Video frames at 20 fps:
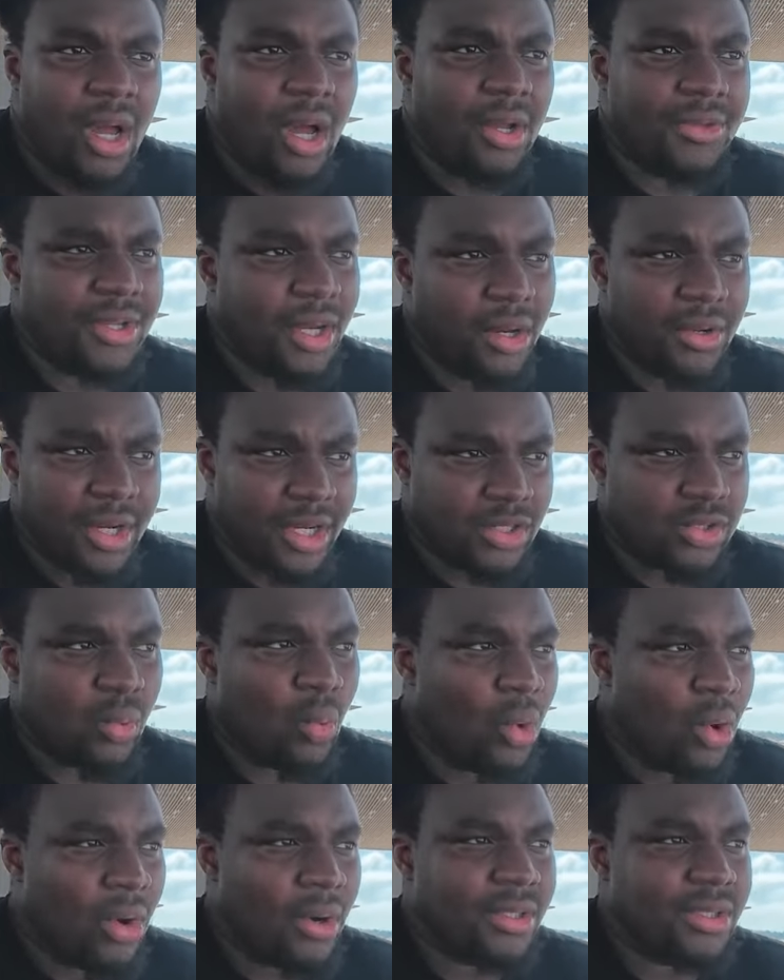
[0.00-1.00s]
Although there's
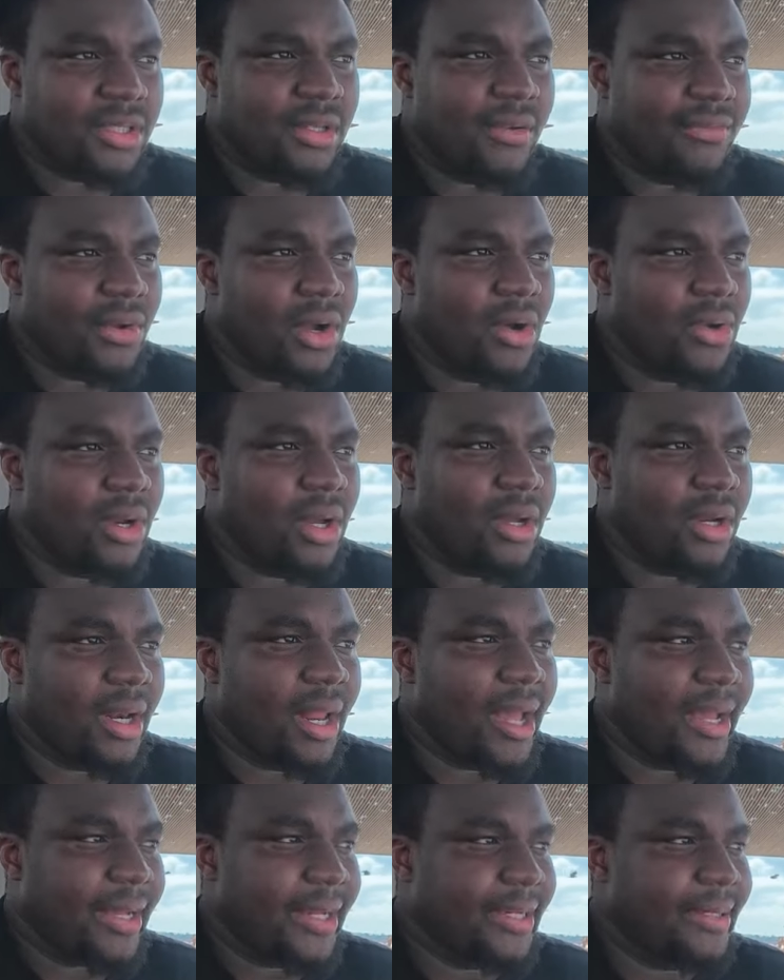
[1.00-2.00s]
war and stuff going on,
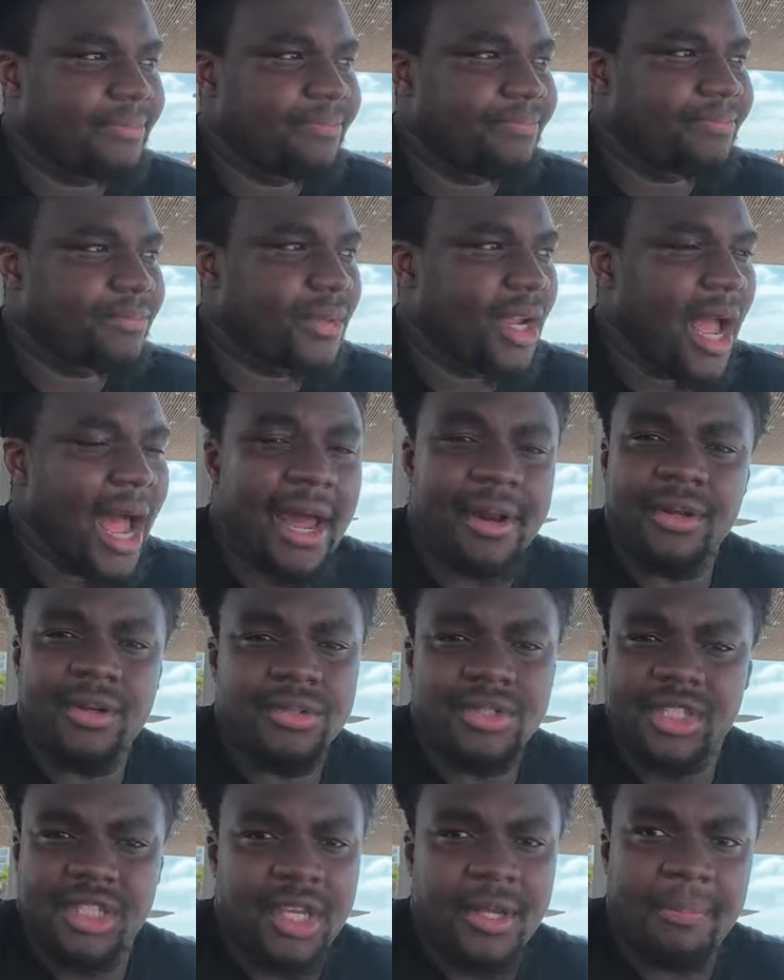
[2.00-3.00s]
like I
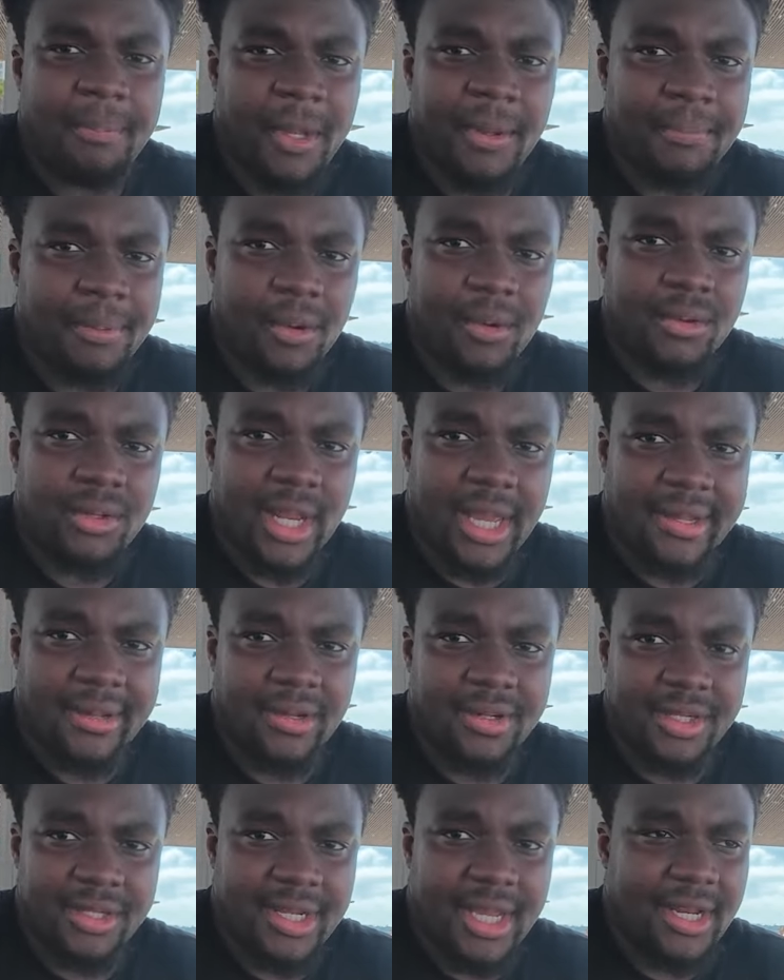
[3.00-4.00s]
don't see people like
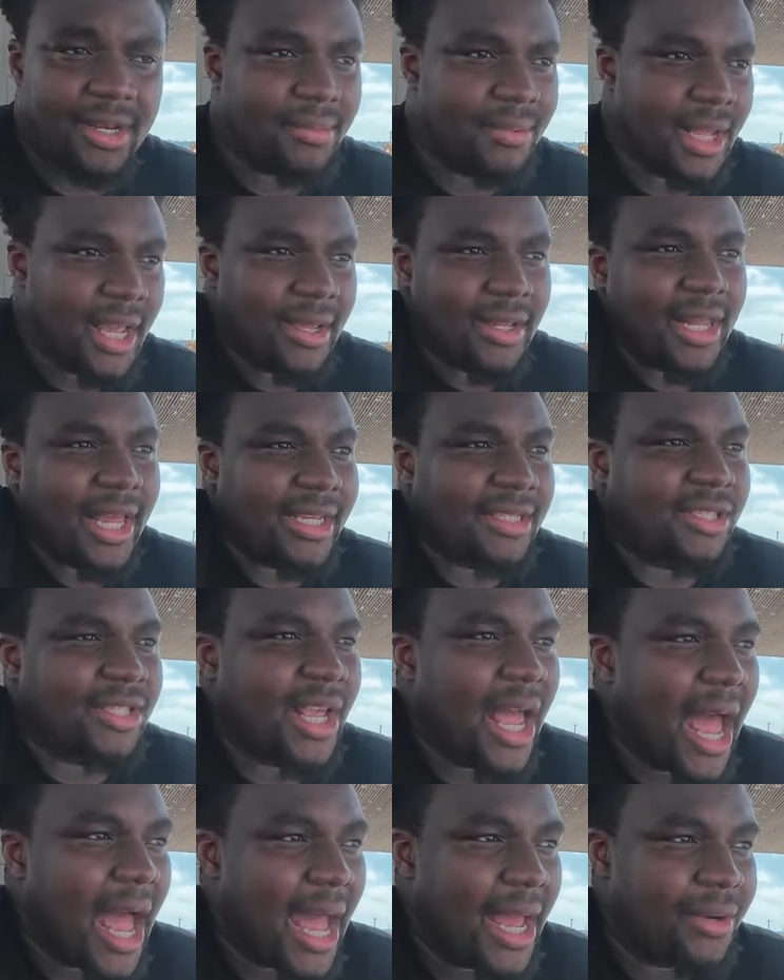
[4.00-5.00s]
on a day-to-day like
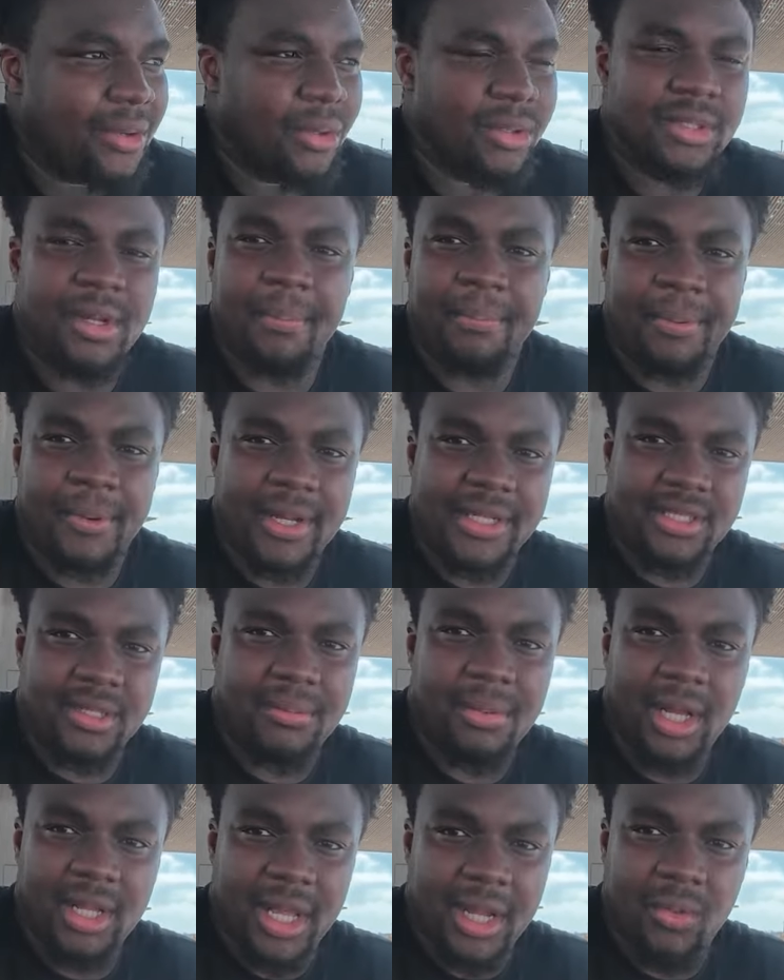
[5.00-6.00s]
sad or depressed
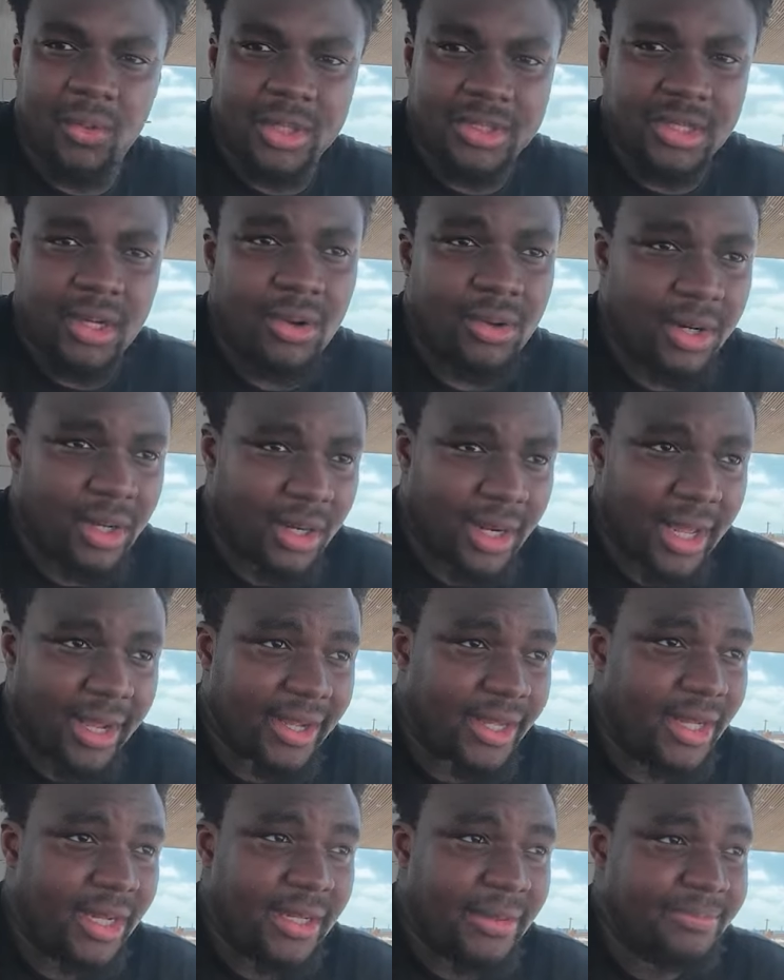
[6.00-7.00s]
about like what's going on.
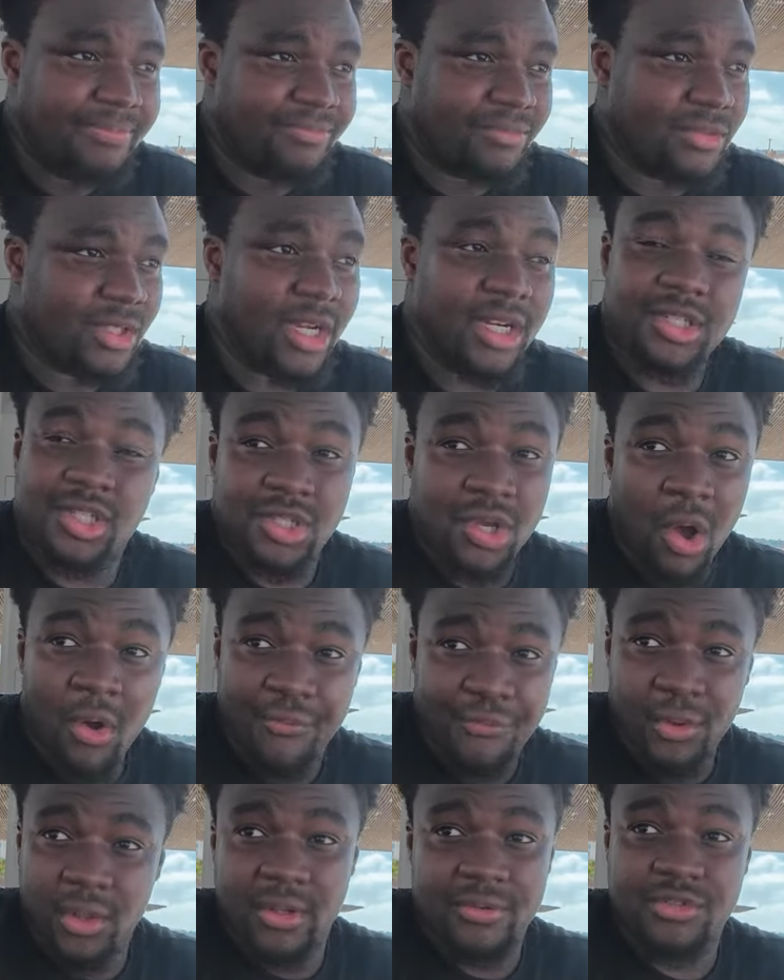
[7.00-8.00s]
Like they're so
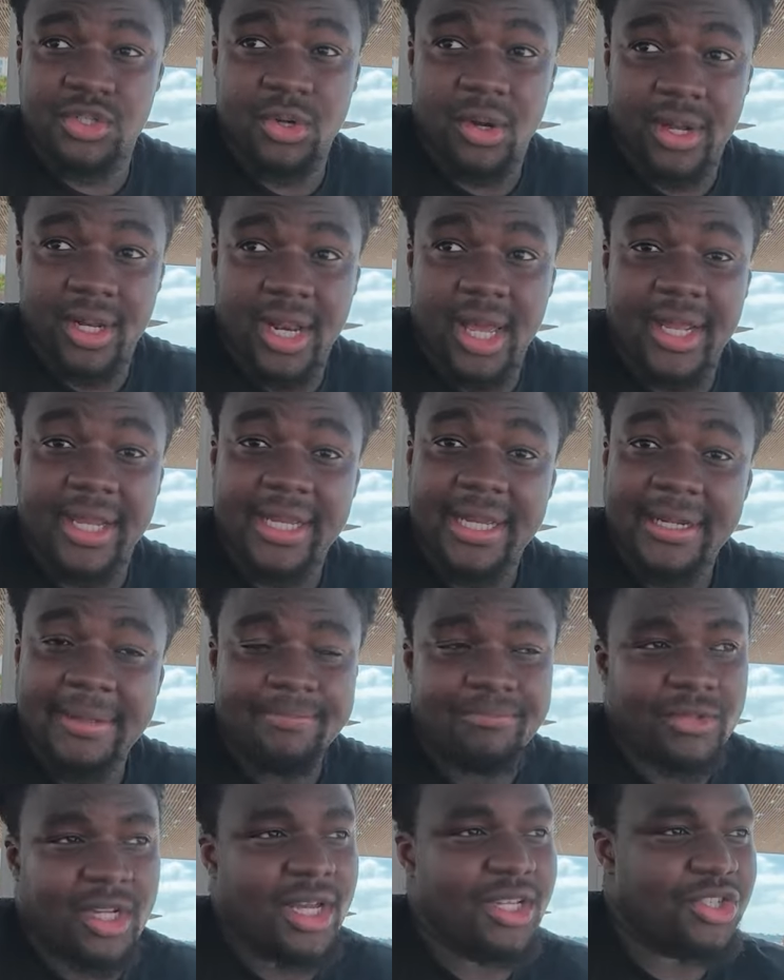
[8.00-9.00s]
full of joy. Like
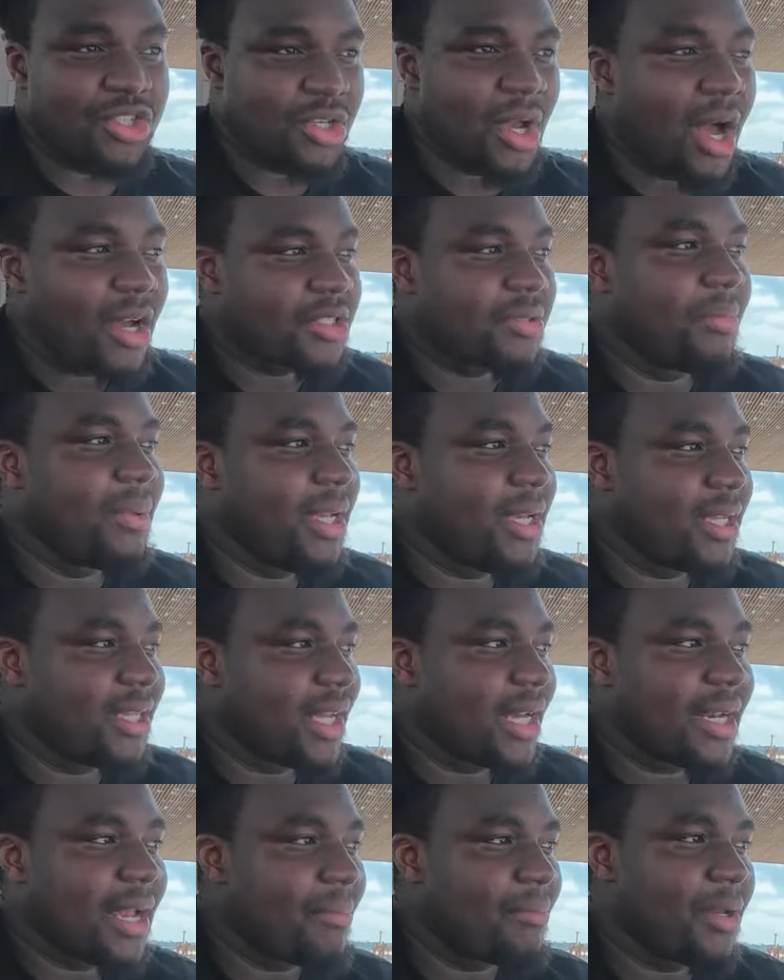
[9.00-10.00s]
it shocks me
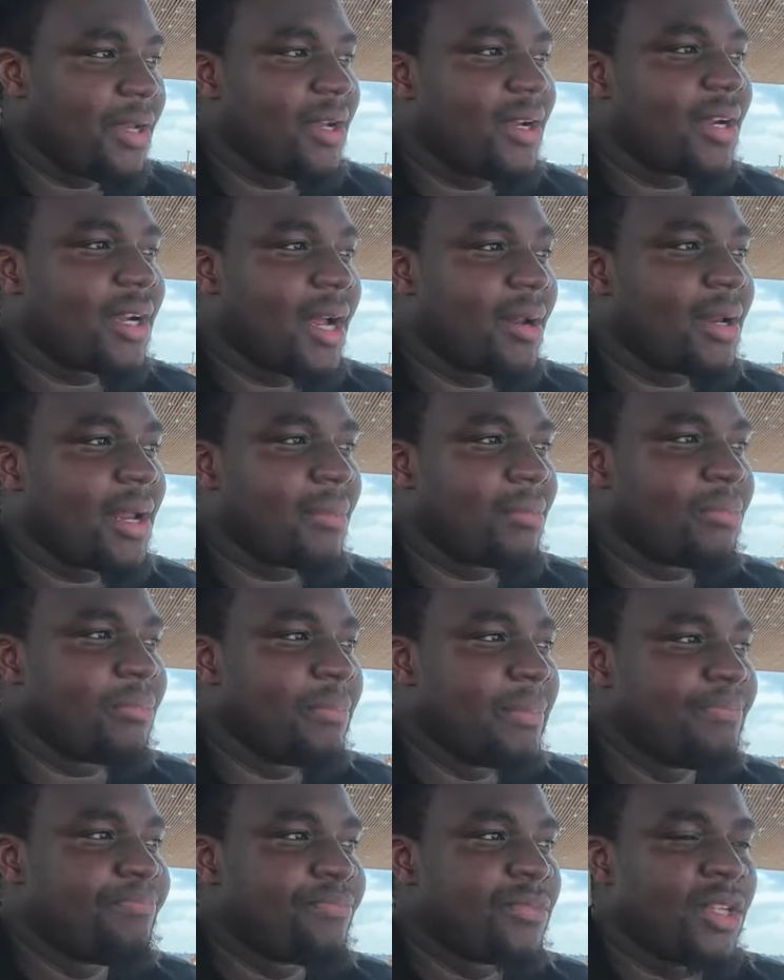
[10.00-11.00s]
that I'm here and I'm,
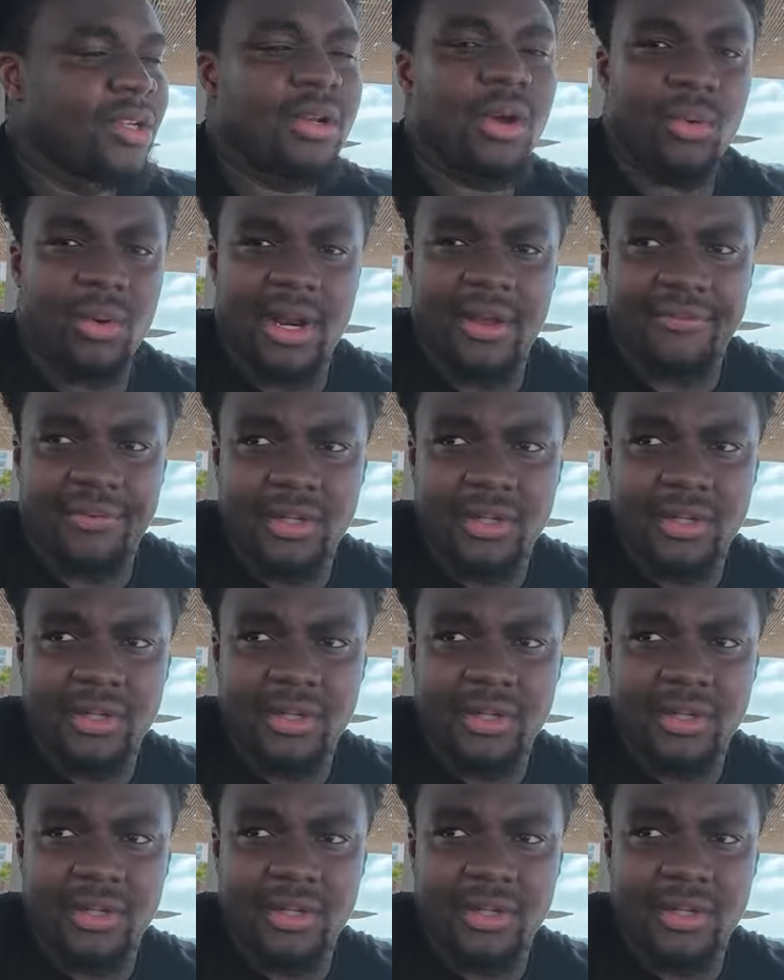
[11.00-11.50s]
you know, when I